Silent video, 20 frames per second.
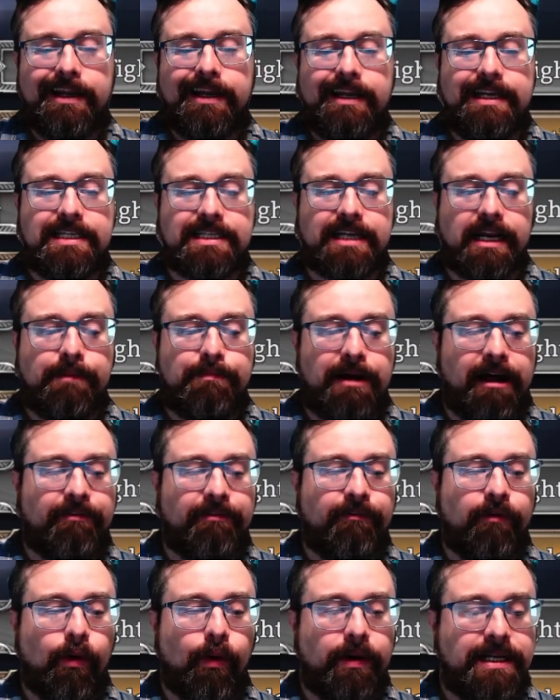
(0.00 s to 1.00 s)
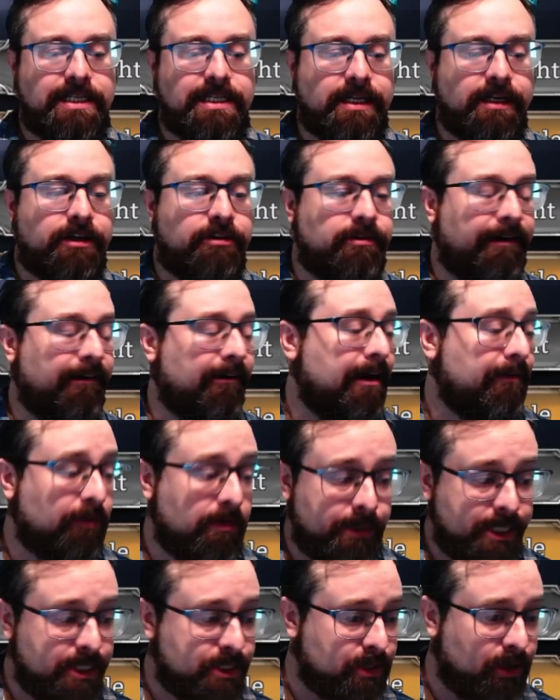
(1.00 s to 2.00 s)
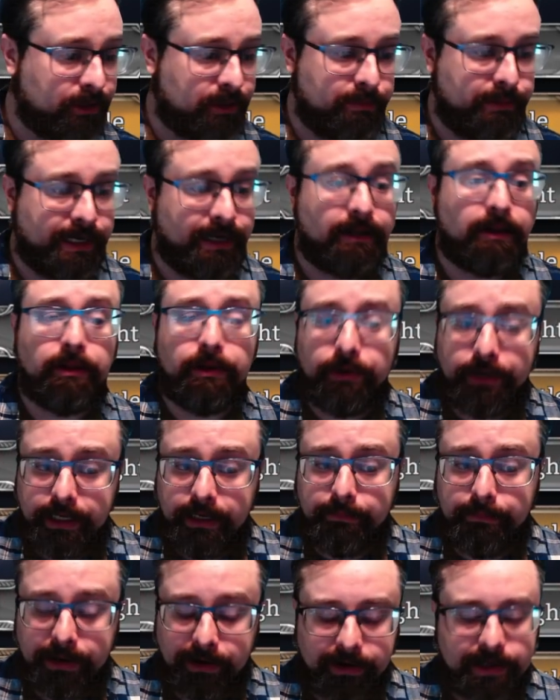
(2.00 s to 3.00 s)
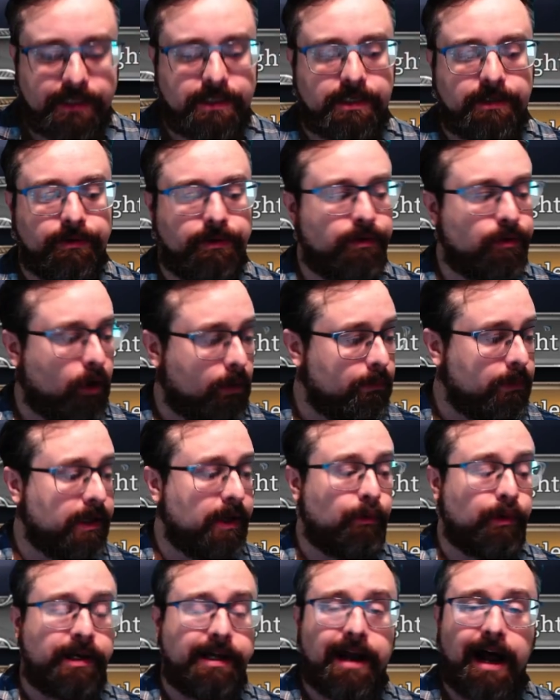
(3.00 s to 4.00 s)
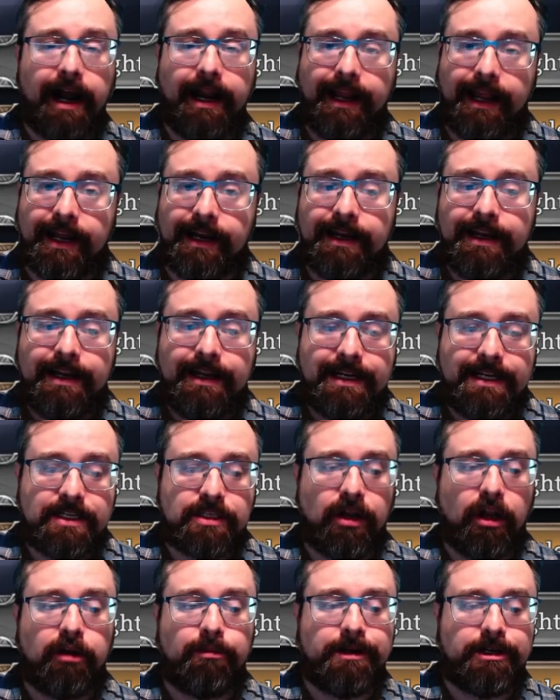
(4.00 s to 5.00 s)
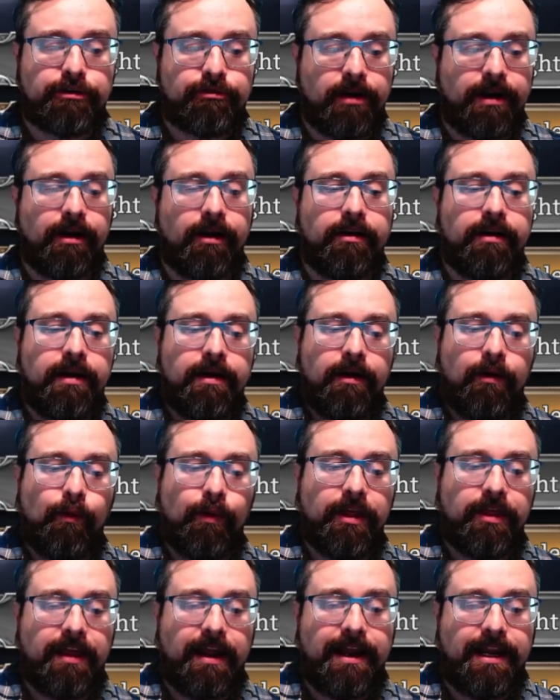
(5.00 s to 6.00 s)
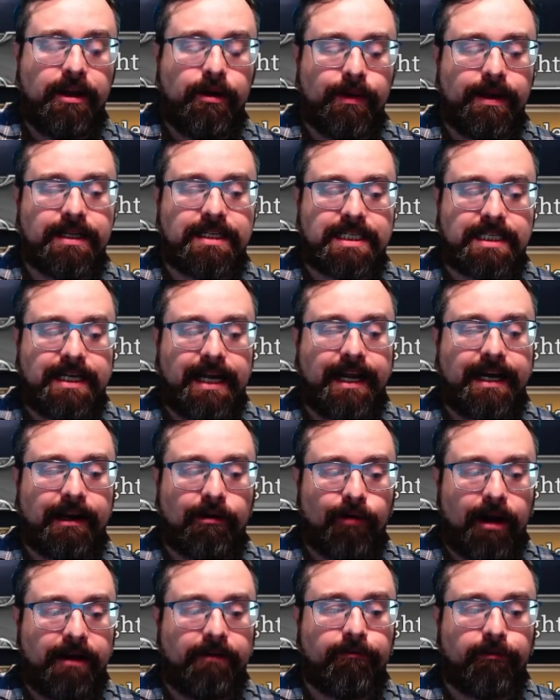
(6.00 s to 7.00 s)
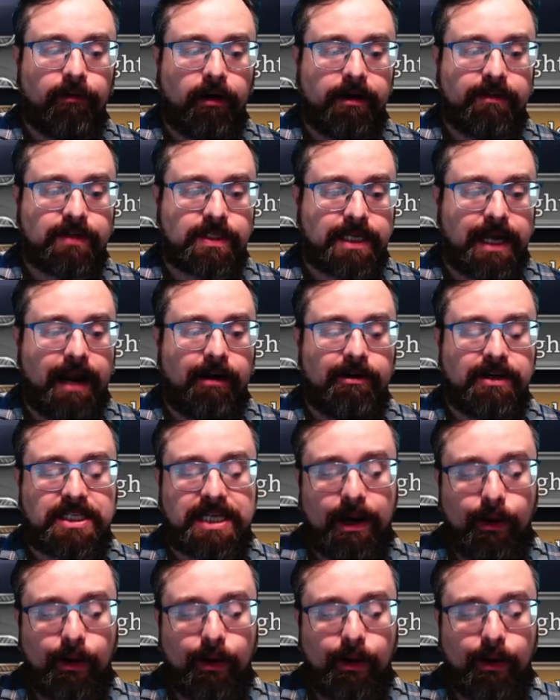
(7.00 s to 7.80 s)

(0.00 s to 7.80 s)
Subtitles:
He's going to path forward. He's going to trigger everybody's ultimate, including Ymiret's, who normally would not get his ultimate triggered with a unit standing right in front of Cyrus.